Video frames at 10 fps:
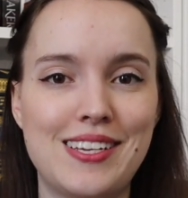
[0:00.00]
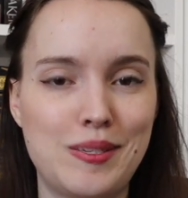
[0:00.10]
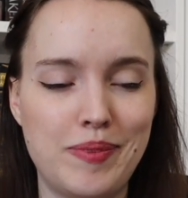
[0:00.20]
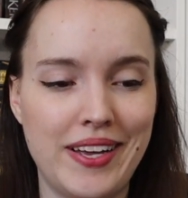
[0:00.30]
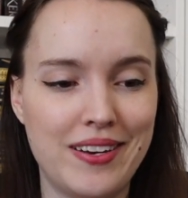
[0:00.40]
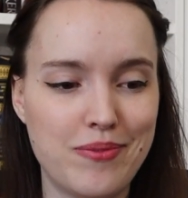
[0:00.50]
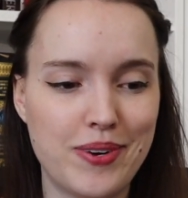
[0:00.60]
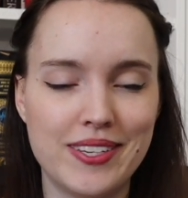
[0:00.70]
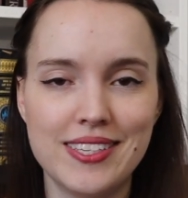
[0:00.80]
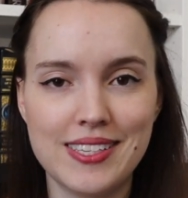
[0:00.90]
explain
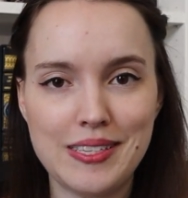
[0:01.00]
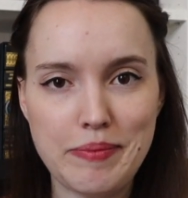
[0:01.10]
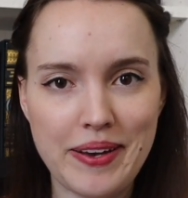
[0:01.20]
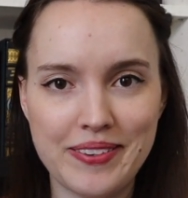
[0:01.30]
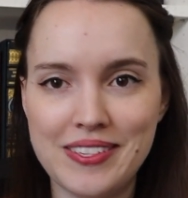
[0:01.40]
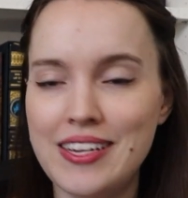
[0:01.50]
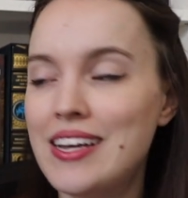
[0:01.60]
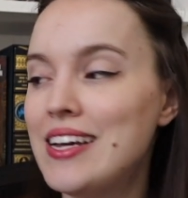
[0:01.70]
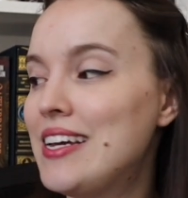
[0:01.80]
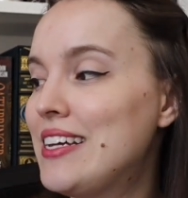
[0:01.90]
what this is about?
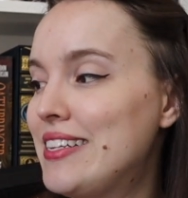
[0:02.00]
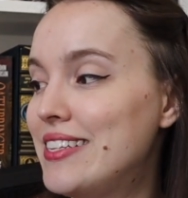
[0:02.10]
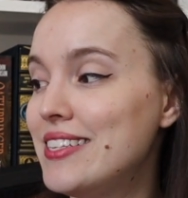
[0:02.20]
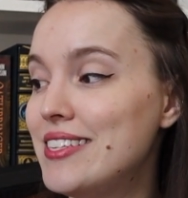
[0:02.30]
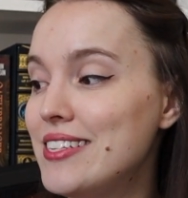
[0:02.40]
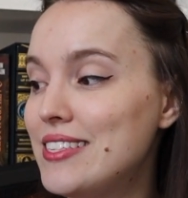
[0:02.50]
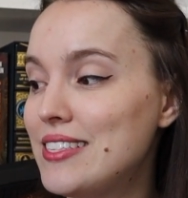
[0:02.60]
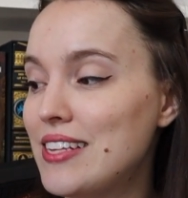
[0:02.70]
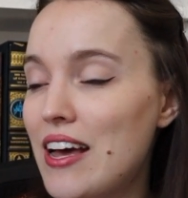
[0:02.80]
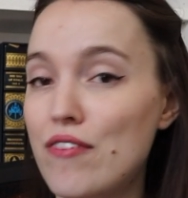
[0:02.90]
This
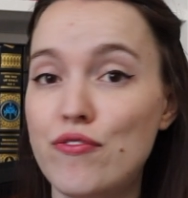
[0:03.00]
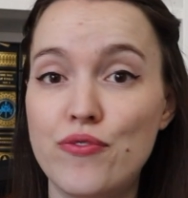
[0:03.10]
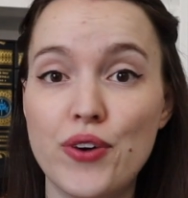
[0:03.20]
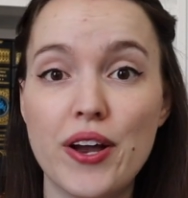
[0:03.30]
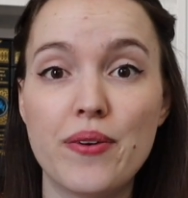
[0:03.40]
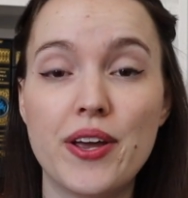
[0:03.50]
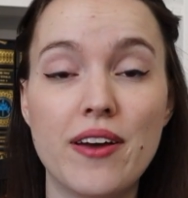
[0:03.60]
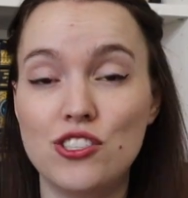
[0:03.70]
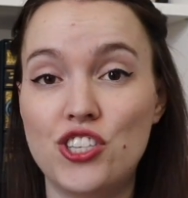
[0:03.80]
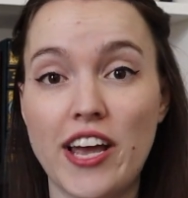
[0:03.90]
is a very
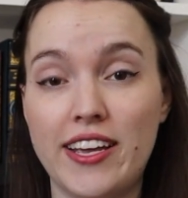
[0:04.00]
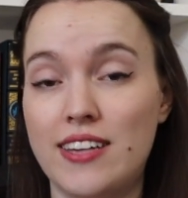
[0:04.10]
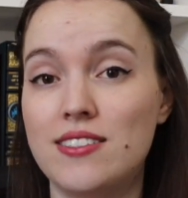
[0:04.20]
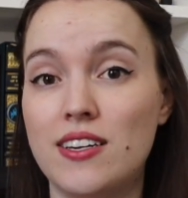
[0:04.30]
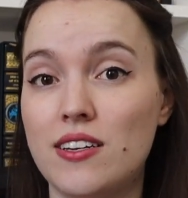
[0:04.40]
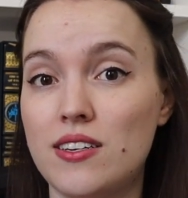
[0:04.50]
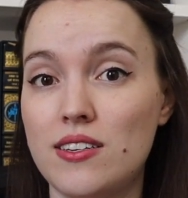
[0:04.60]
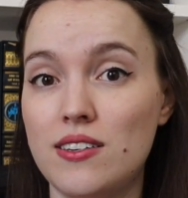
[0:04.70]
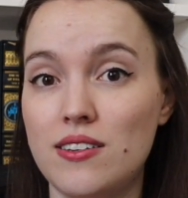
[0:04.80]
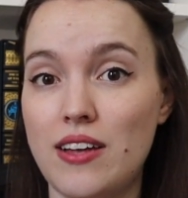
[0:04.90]
gigantic
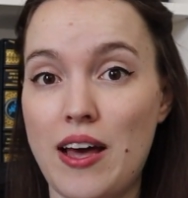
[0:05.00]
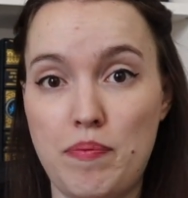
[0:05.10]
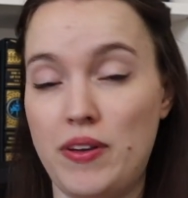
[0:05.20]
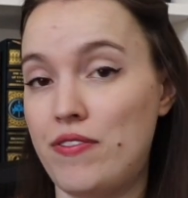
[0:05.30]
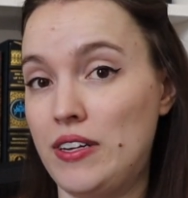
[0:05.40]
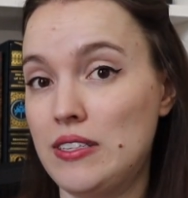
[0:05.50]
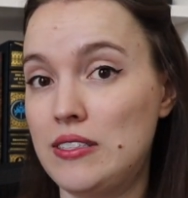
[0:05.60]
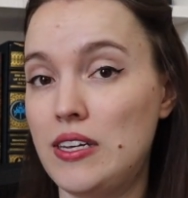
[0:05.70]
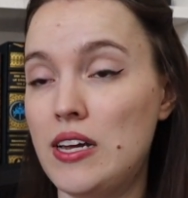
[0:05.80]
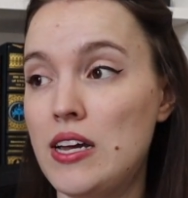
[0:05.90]
epic
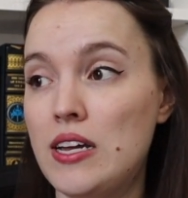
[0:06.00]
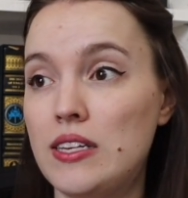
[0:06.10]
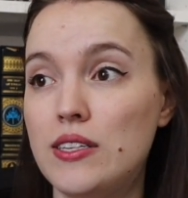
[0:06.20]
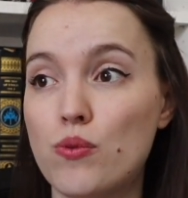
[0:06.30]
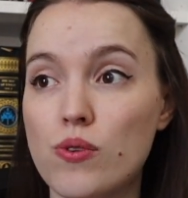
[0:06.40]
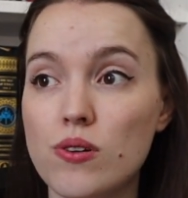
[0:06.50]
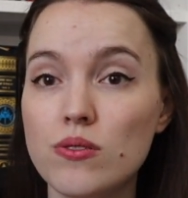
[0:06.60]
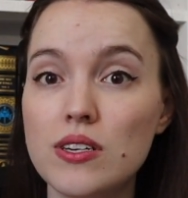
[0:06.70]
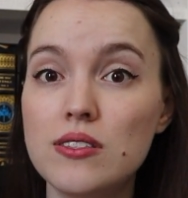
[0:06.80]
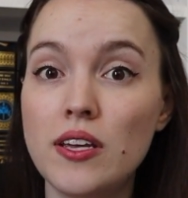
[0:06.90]
fantasy. The
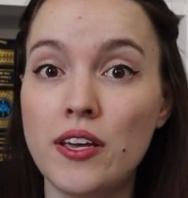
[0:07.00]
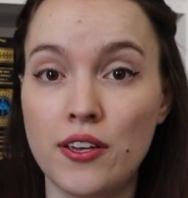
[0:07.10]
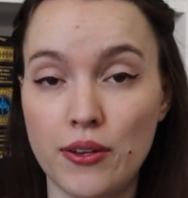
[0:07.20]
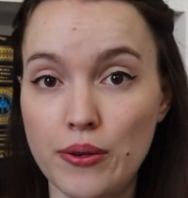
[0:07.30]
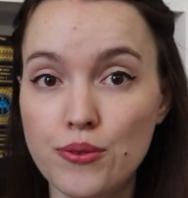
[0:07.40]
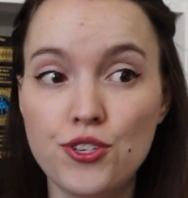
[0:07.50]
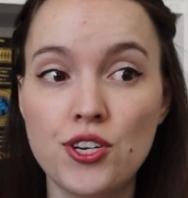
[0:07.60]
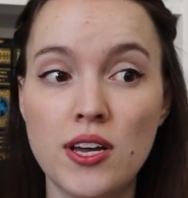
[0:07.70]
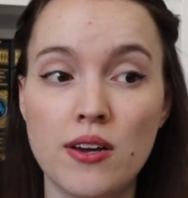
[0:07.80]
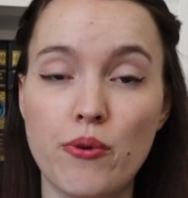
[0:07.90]
world is
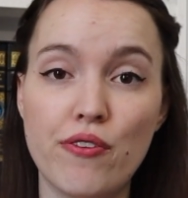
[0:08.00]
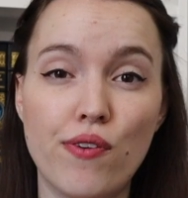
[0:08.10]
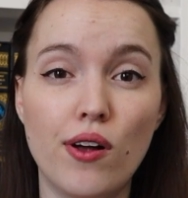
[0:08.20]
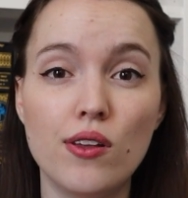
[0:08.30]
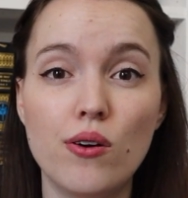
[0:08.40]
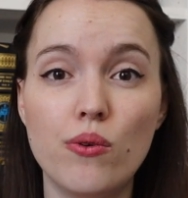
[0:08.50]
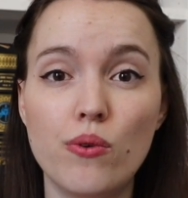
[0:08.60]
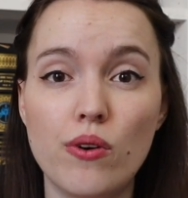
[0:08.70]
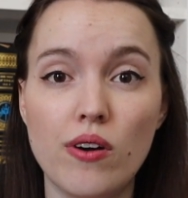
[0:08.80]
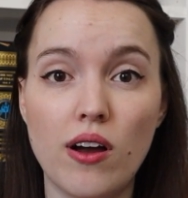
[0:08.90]
huge. We follow